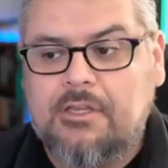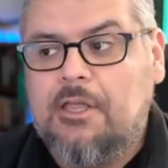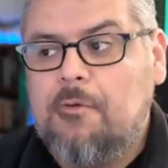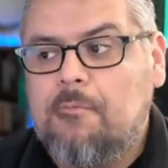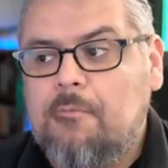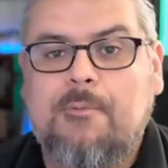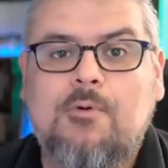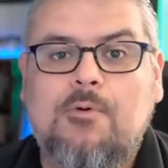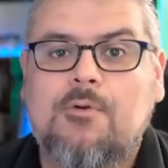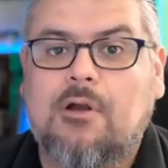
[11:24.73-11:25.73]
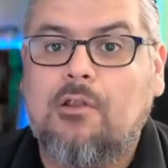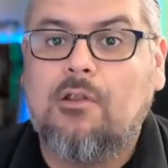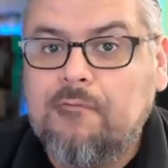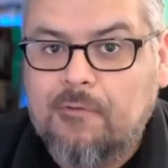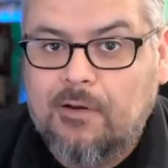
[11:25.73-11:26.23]
people who are looking
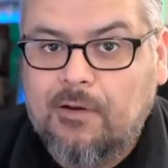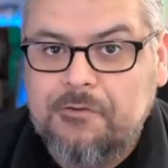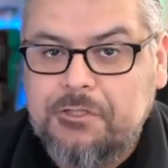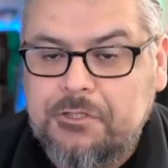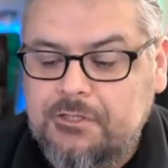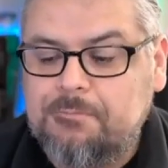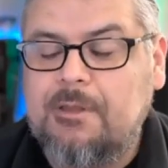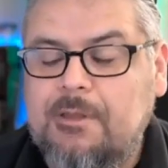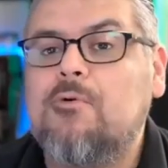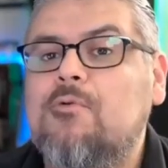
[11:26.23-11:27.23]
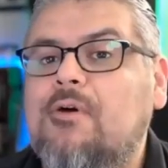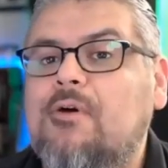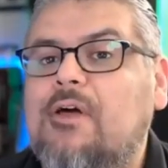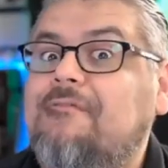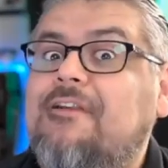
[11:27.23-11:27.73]
for life insurance, people who have
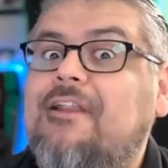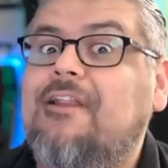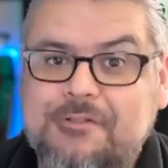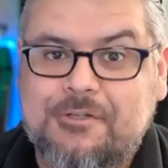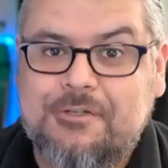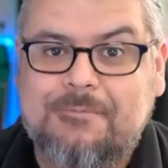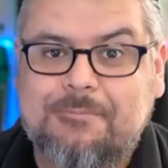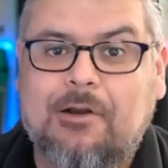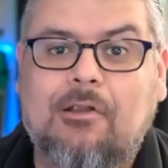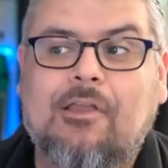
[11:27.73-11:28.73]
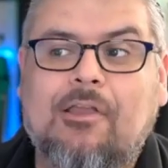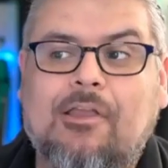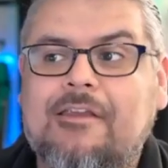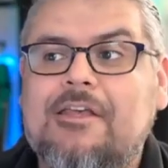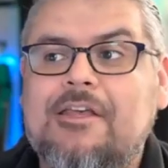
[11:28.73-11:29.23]
life insurance but are looking
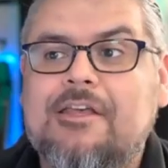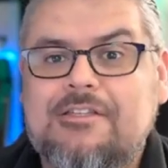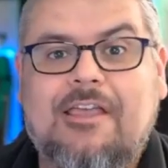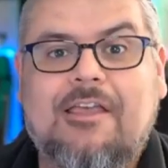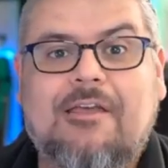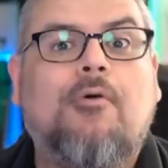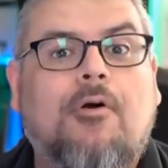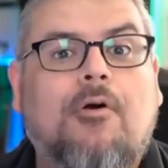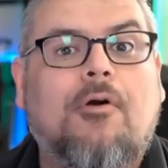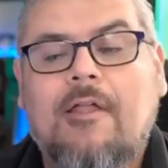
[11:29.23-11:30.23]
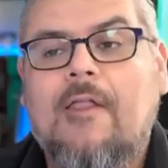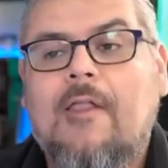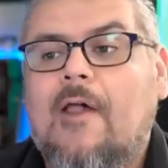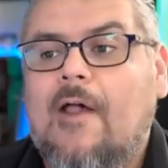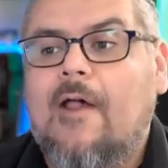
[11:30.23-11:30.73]
to get more,
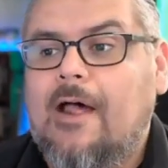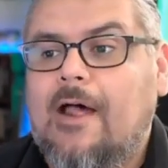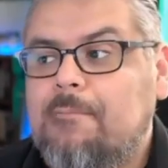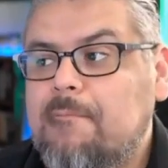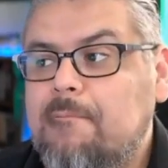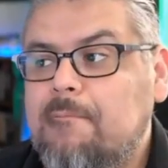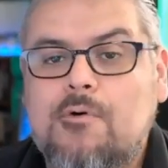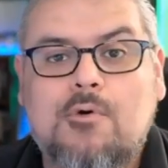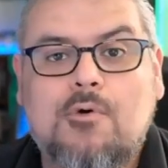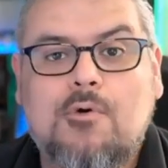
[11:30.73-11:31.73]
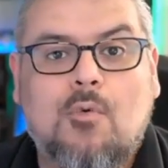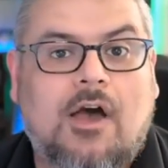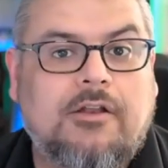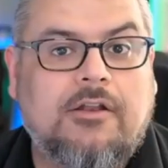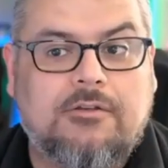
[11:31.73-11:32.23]
people who
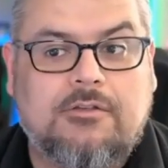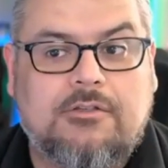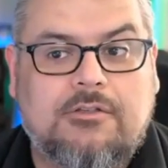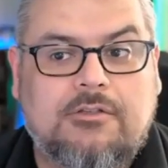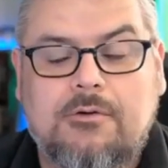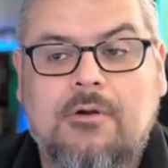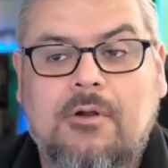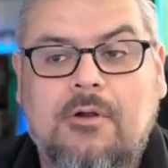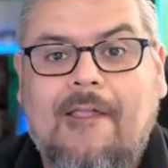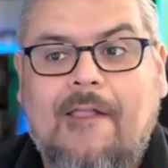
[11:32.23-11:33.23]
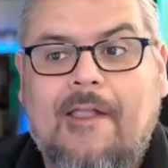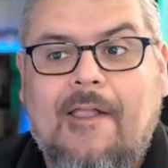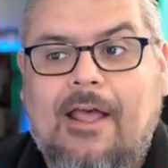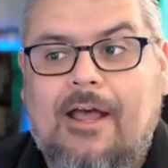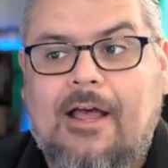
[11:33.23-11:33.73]
want to
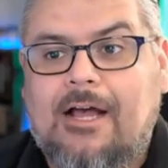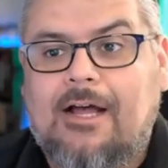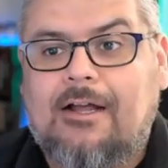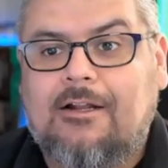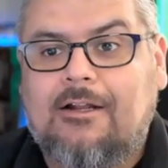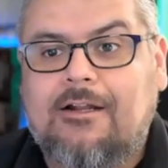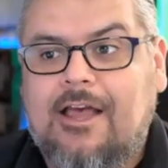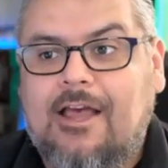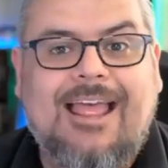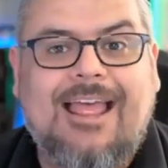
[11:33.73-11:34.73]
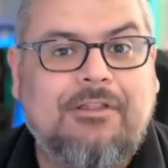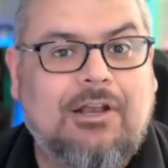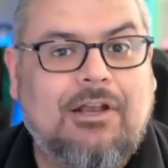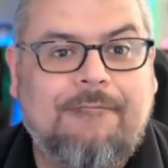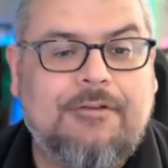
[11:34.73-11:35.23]
not have their
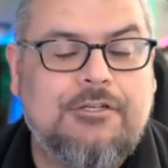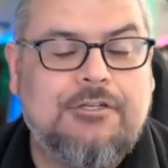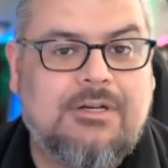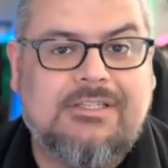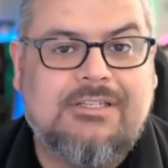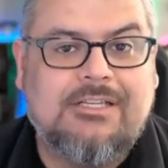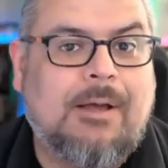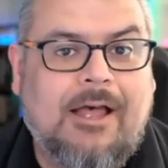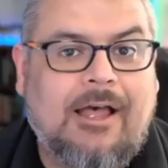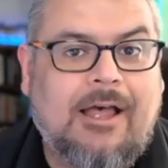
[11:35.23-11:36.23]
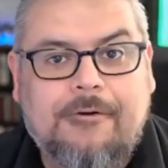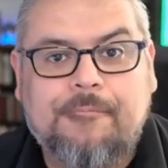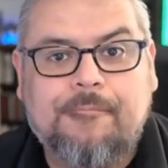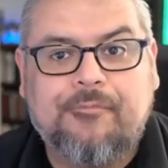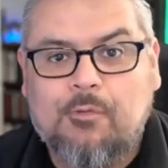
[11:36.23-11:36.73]
life insurance expire
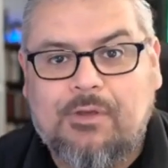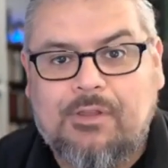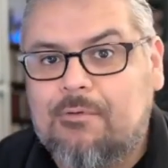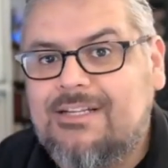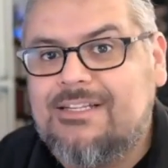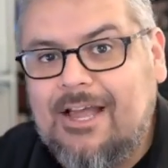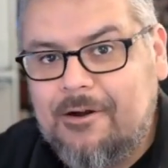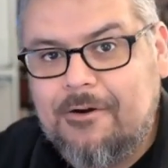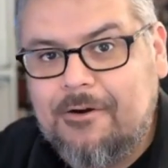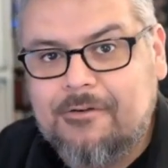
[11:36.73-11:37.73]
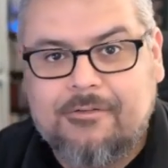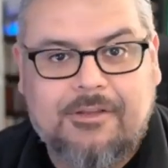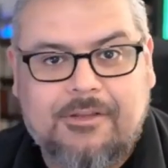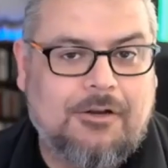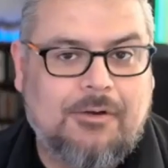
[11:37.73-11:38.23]
when they retire,
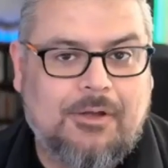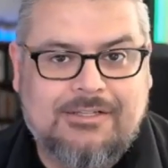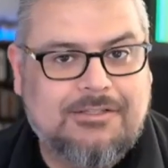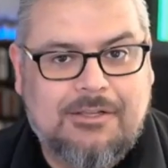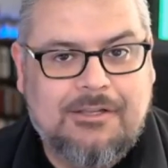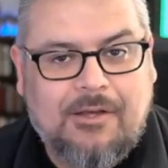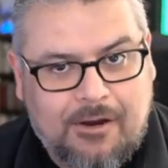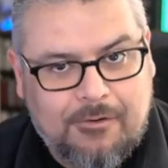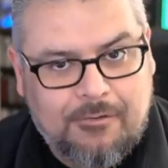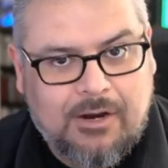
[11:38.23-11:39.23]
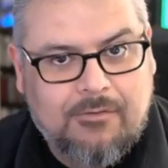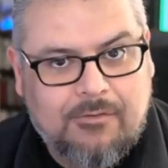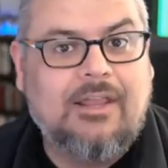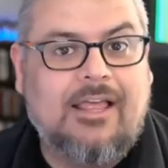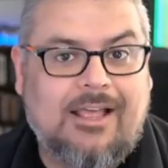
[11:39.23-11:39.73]
at 65 or whatever,
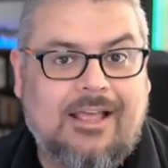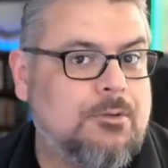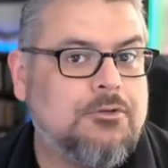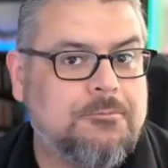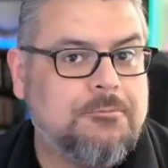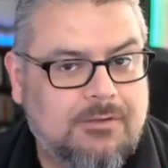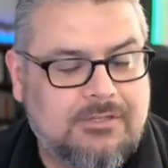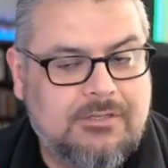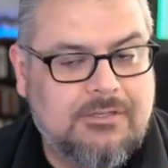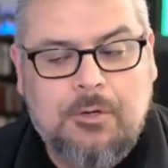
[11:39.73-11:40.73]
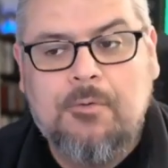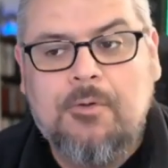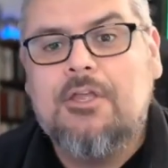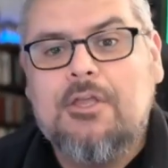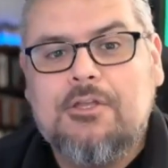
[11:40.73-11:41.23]
as most policies do.
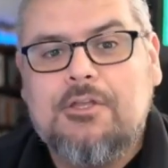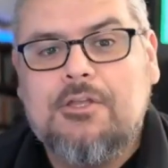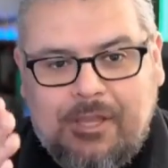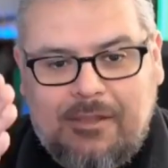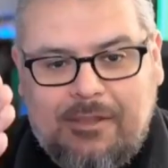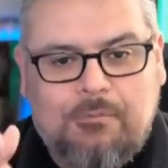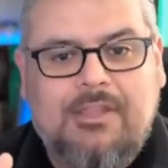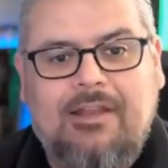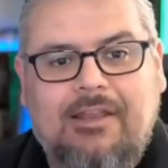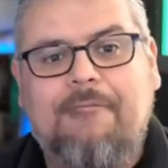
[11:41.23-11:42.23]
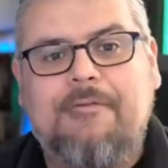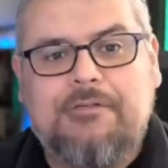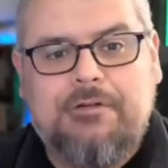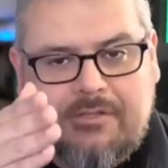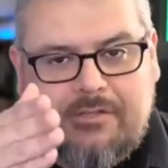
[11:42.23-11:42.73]
So even within life insurance,
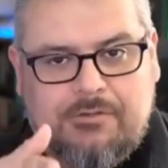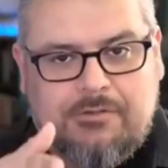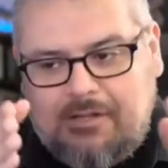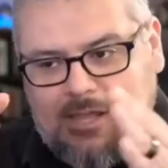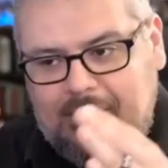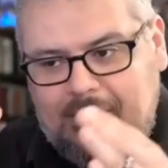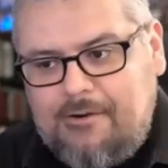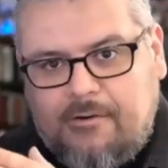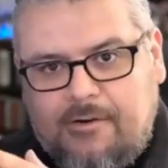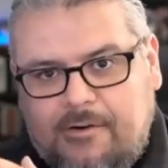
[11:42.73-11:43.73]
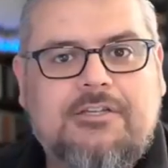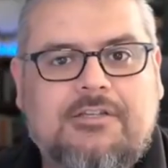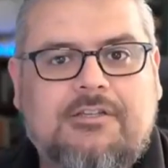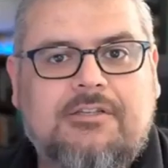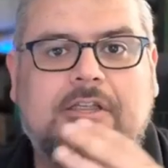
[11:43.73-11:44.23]
there's a lot of different niches that
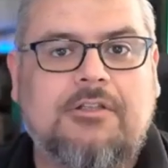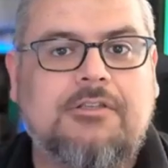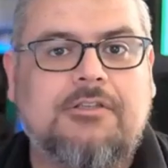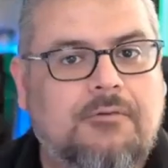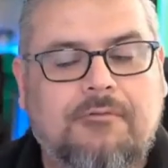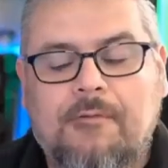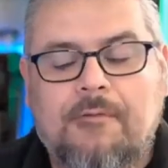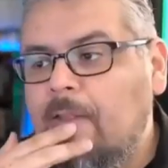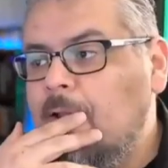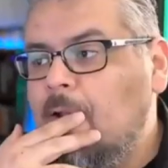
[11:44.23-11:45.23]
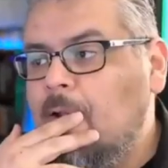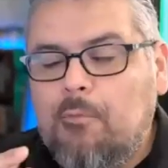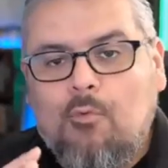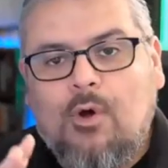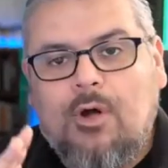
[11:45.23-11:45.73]
you can serve. But
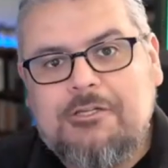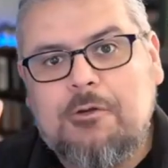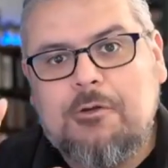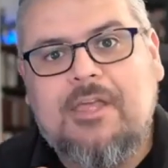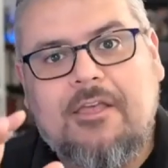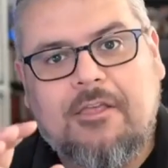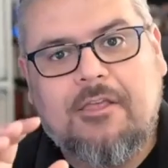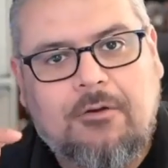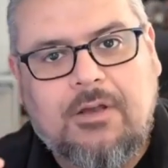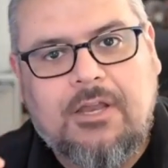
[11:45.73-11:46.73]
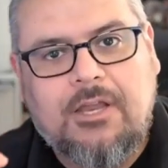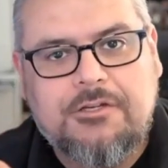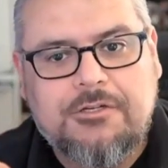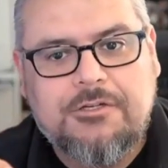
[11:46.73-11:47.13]
once you pick your niche,